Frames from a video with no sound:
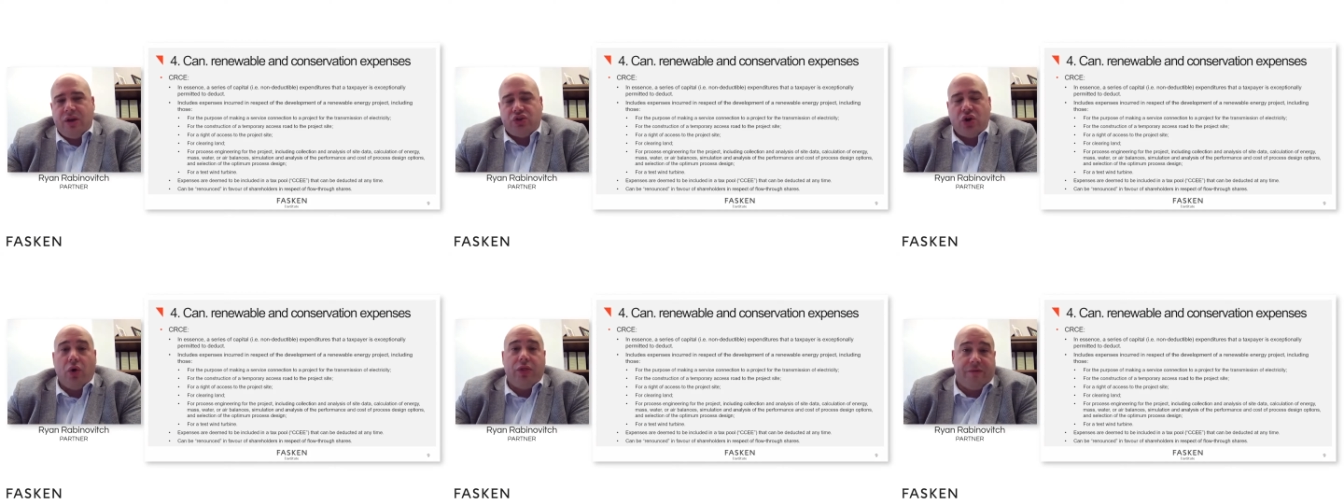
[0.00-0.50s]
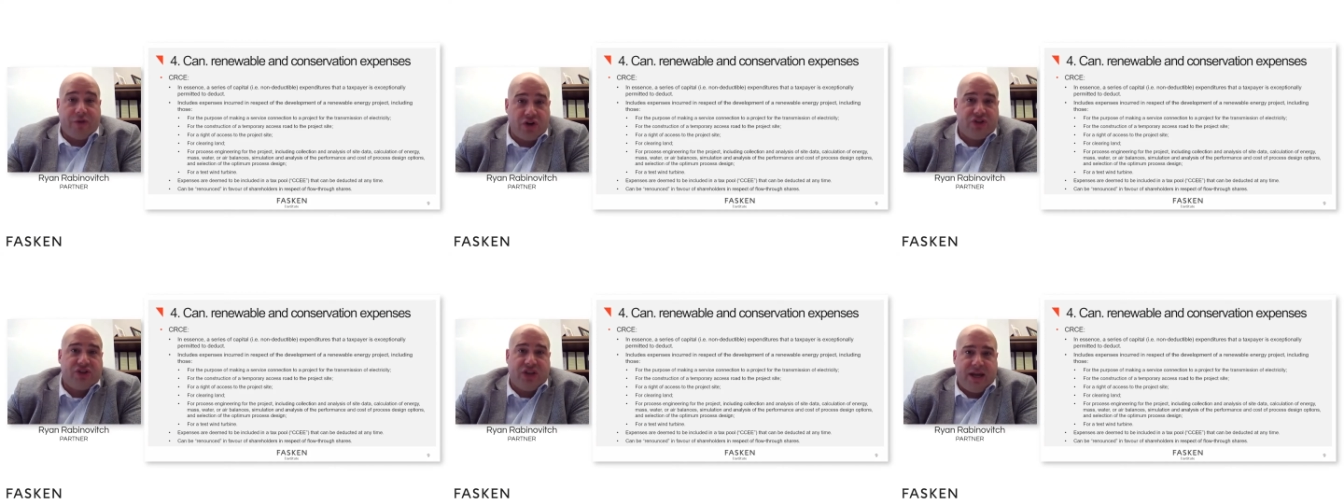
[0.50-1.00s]
So the
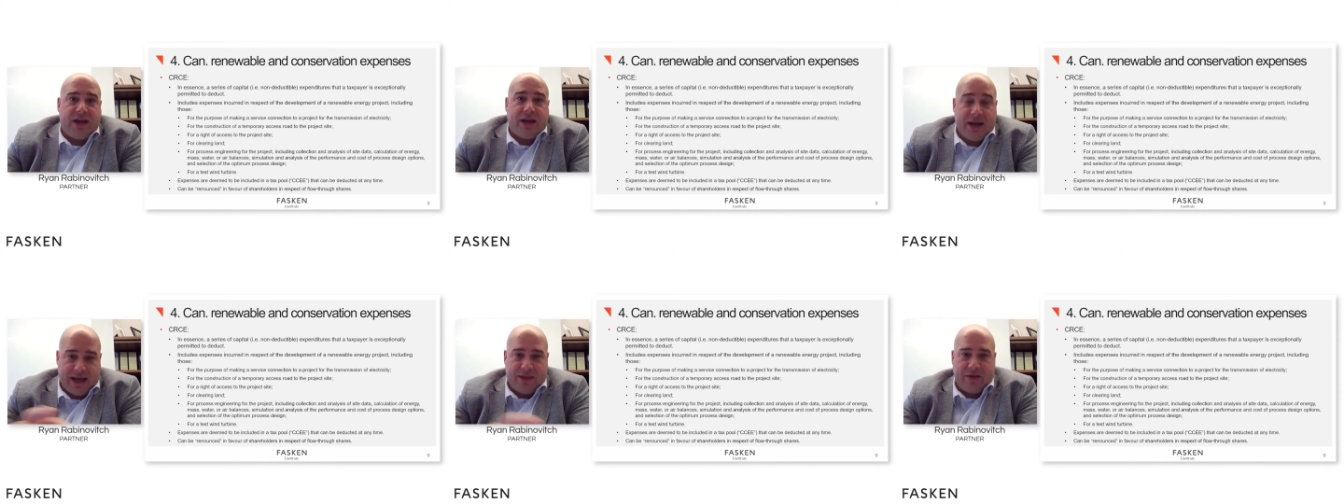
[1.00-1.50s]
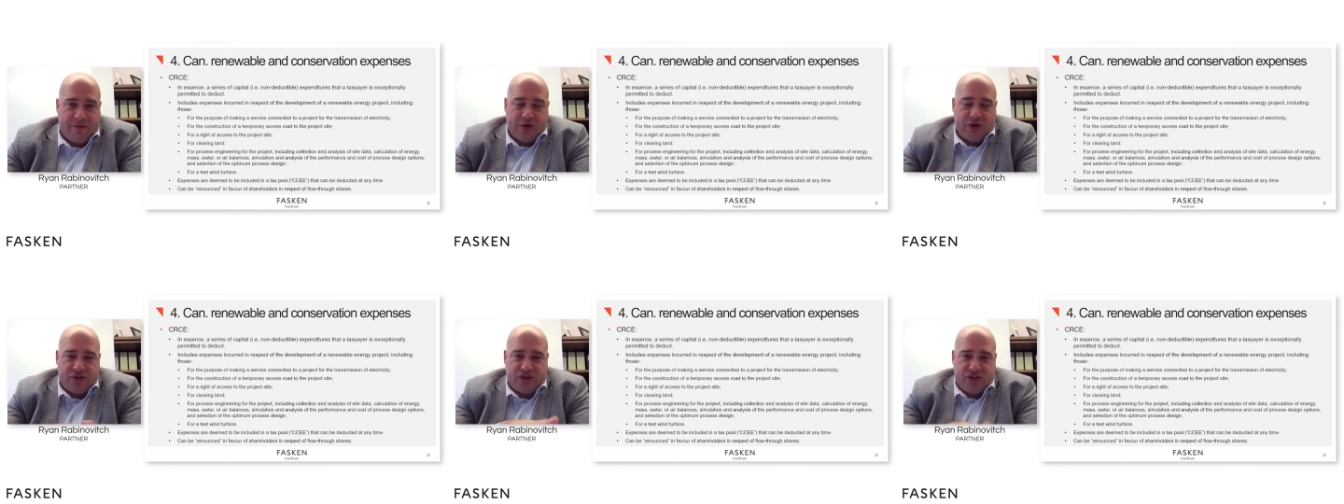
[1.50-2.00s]
first thing, again, the
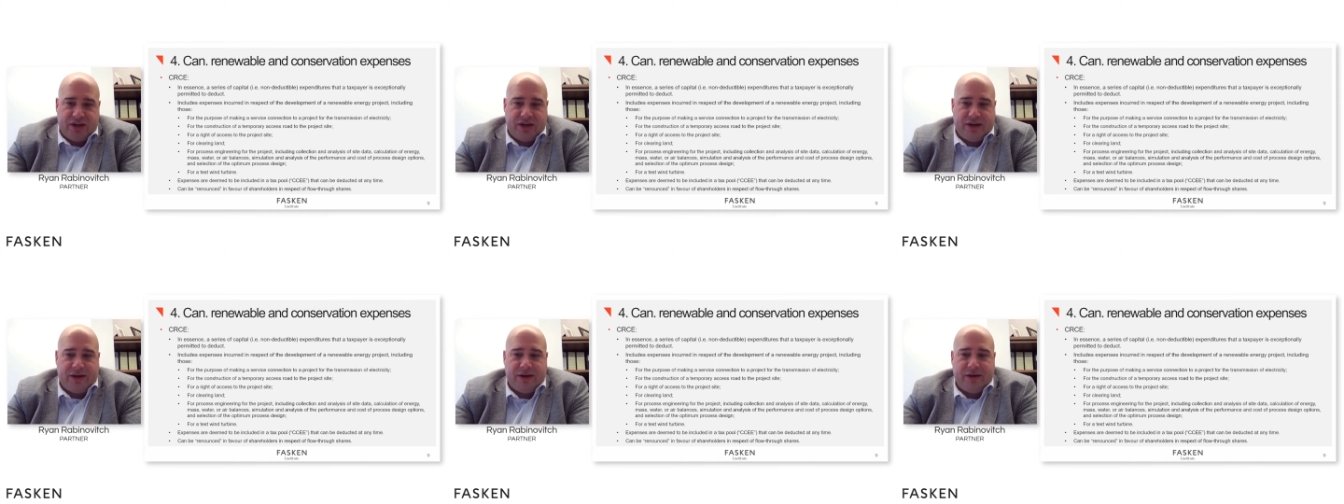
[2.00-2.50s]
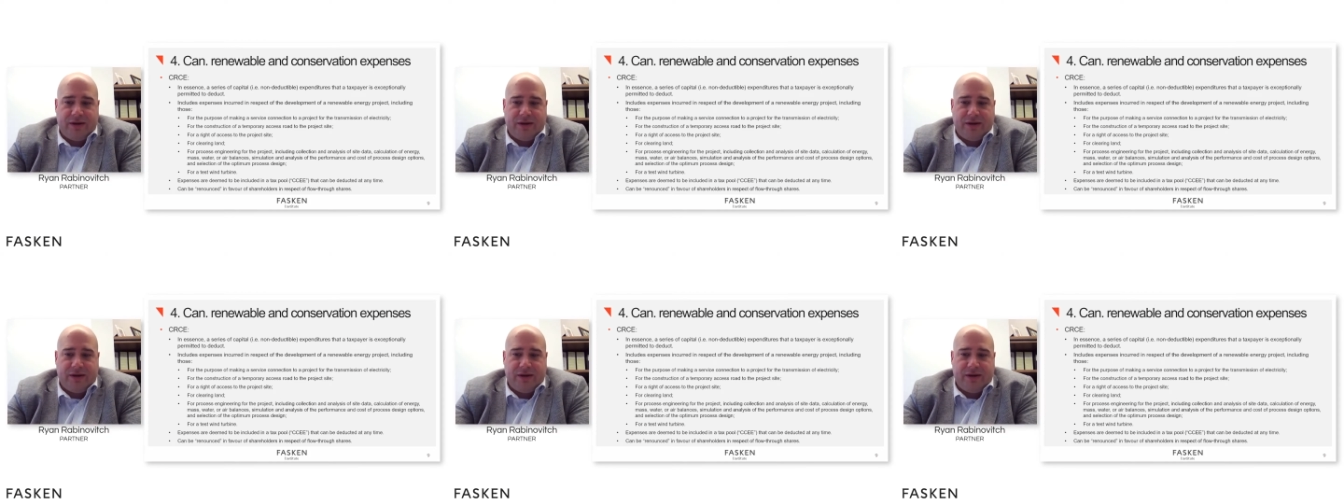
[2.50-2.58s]
first thing